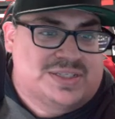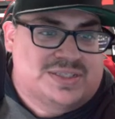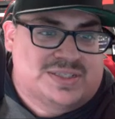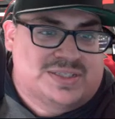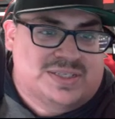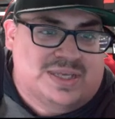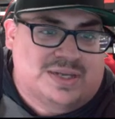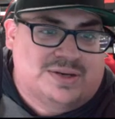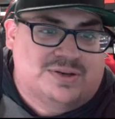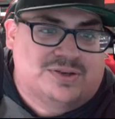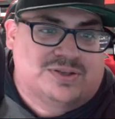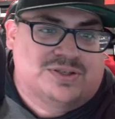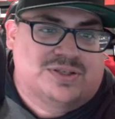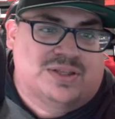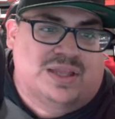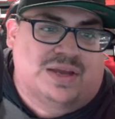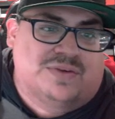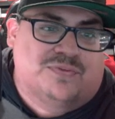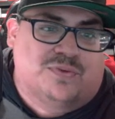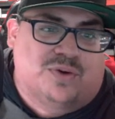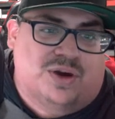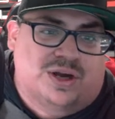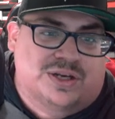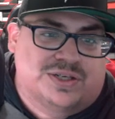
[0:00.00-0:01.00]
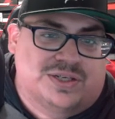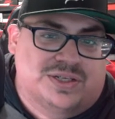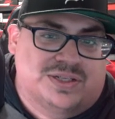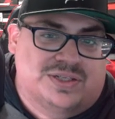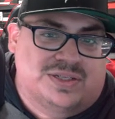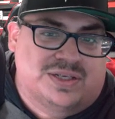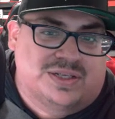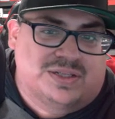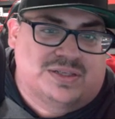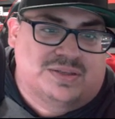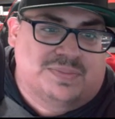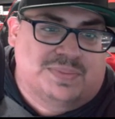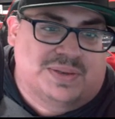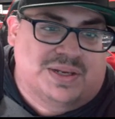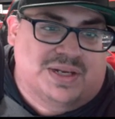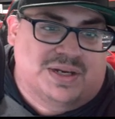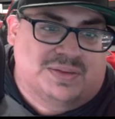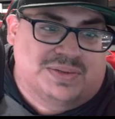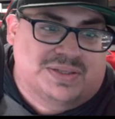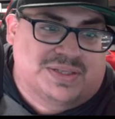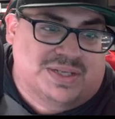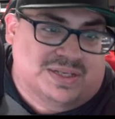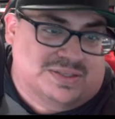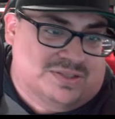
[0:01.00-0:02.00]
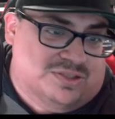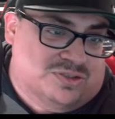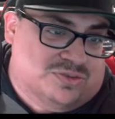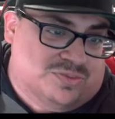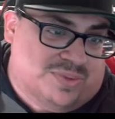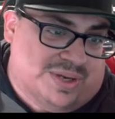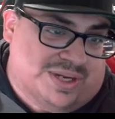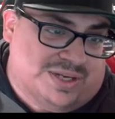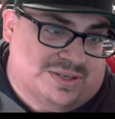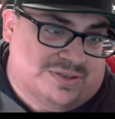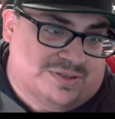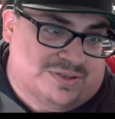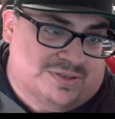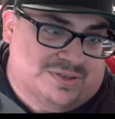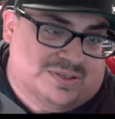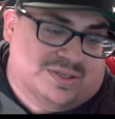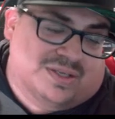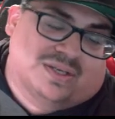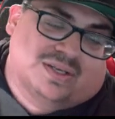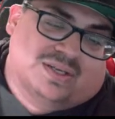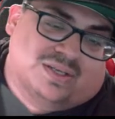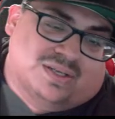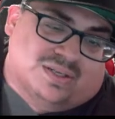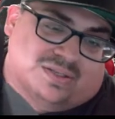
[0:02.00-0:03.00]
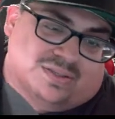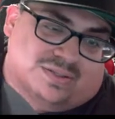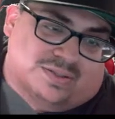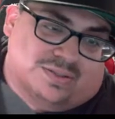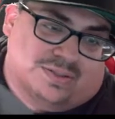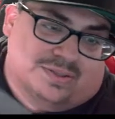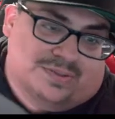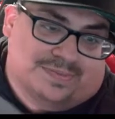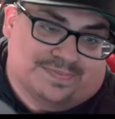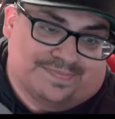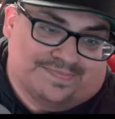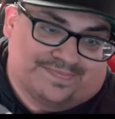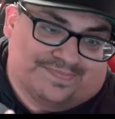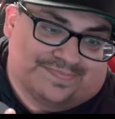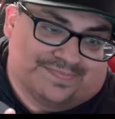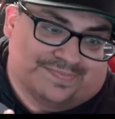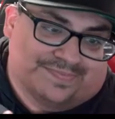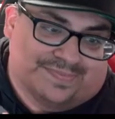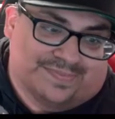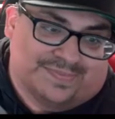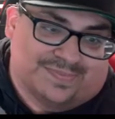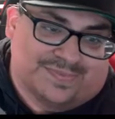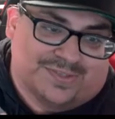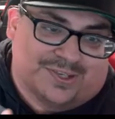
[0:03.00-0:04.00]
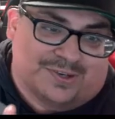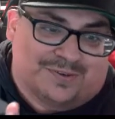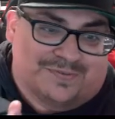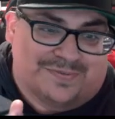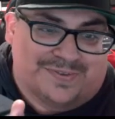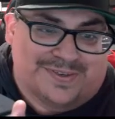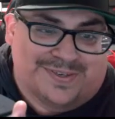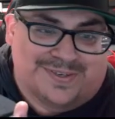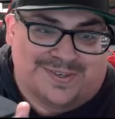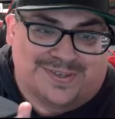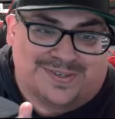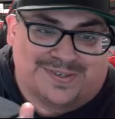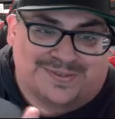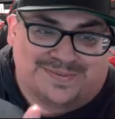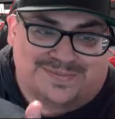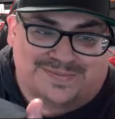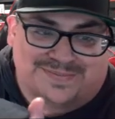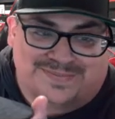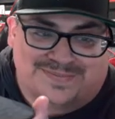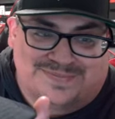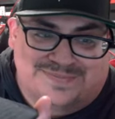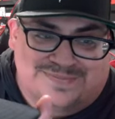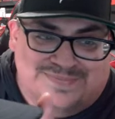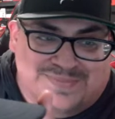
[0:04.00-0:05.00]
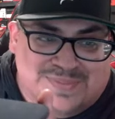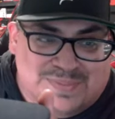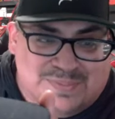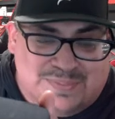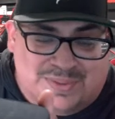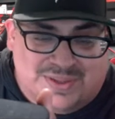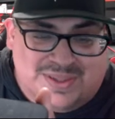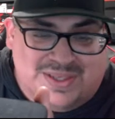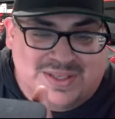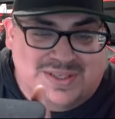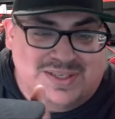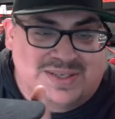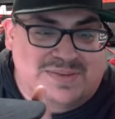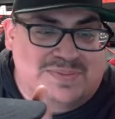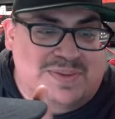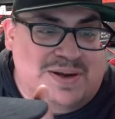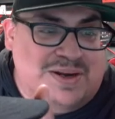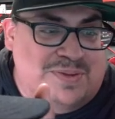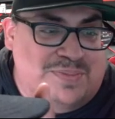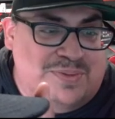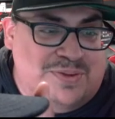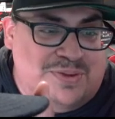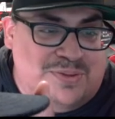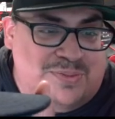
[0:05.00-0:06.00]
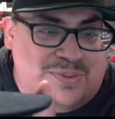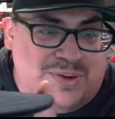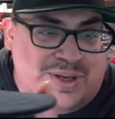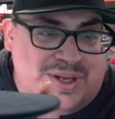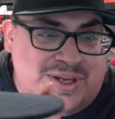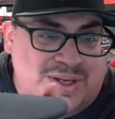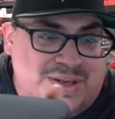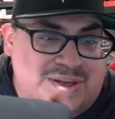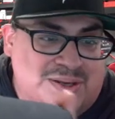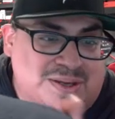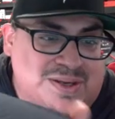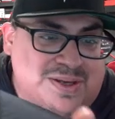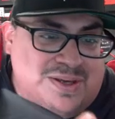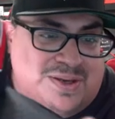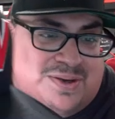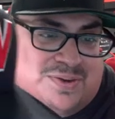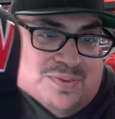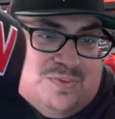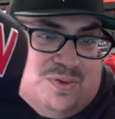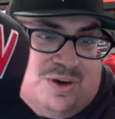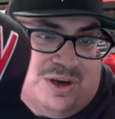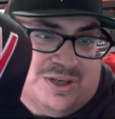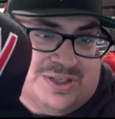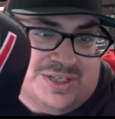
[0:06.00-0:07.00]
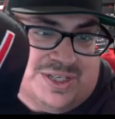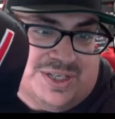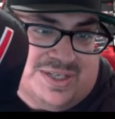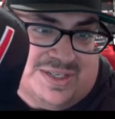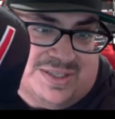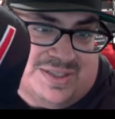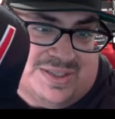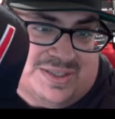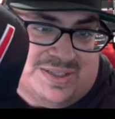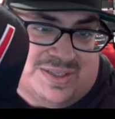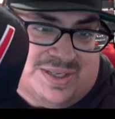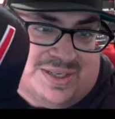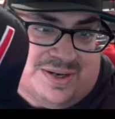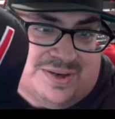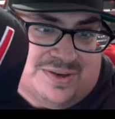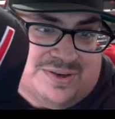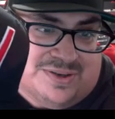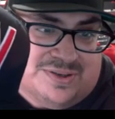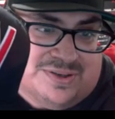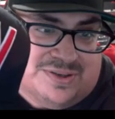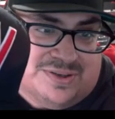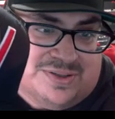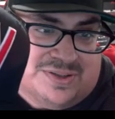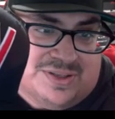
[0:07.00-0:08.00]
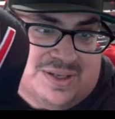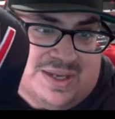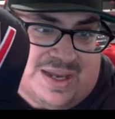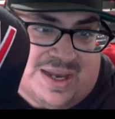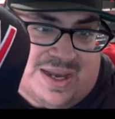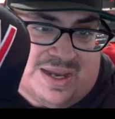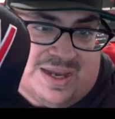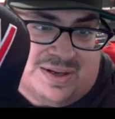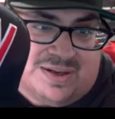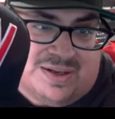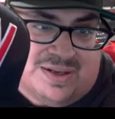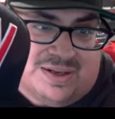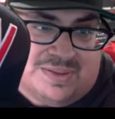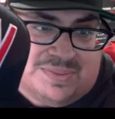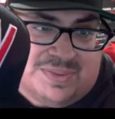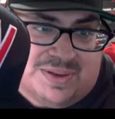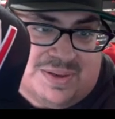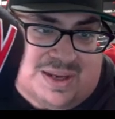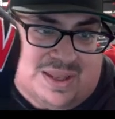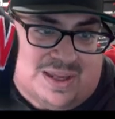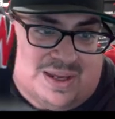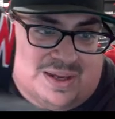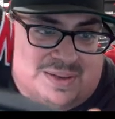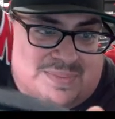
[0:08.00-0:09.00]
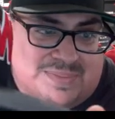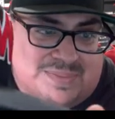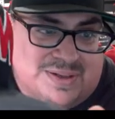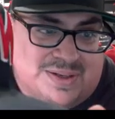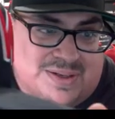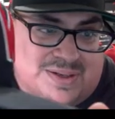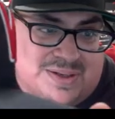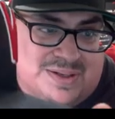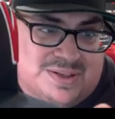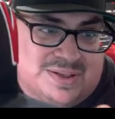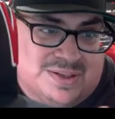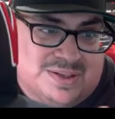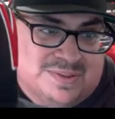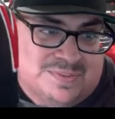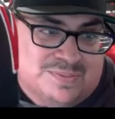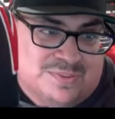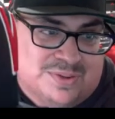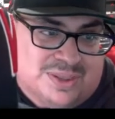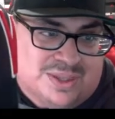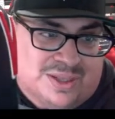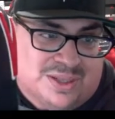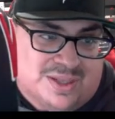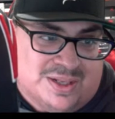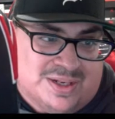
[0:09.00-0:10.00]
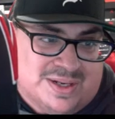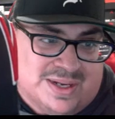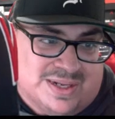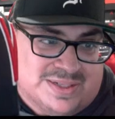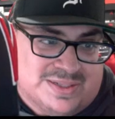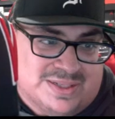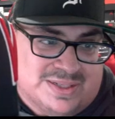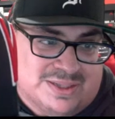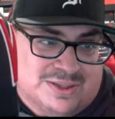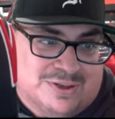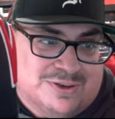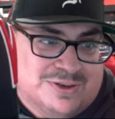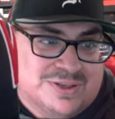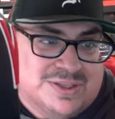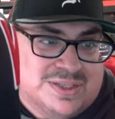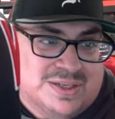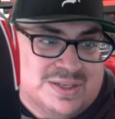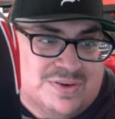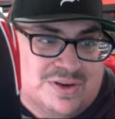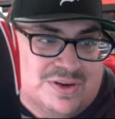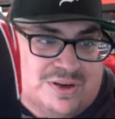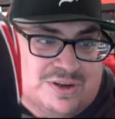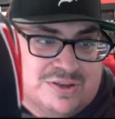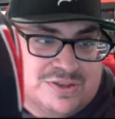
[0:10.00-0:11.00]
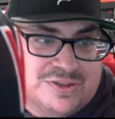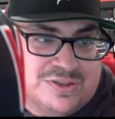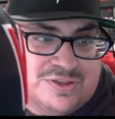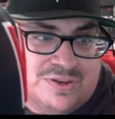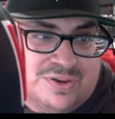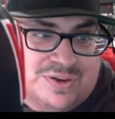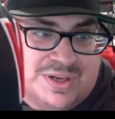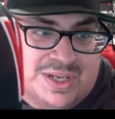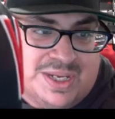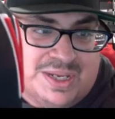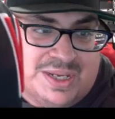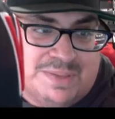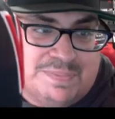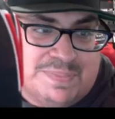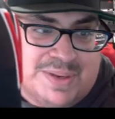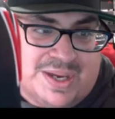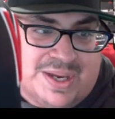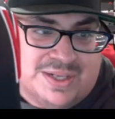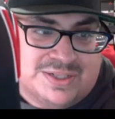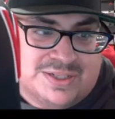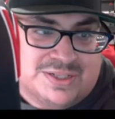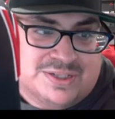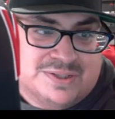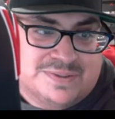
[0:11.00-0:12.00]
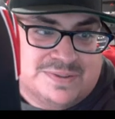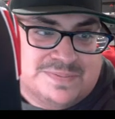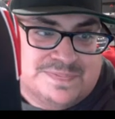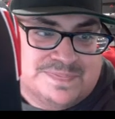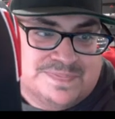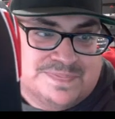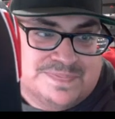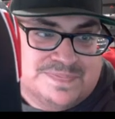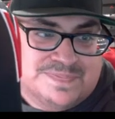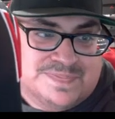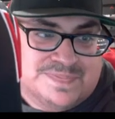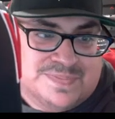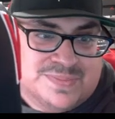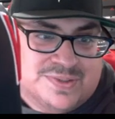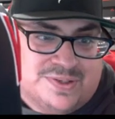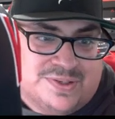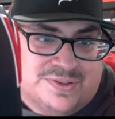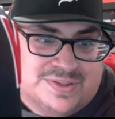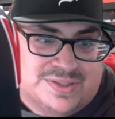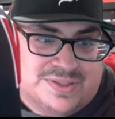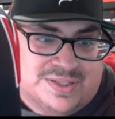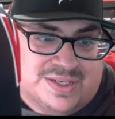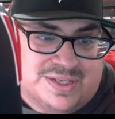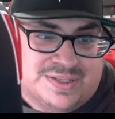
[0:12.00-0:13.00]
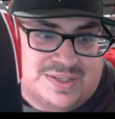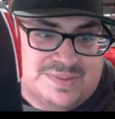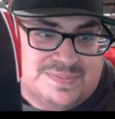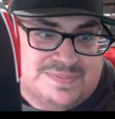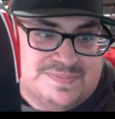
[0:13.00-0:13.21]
Senators left Washington to become the Texas Rangers. So, go figure. But this is my number 3. Washington Senators Hat Club collab with the 1937 All-Star Game patch on the side.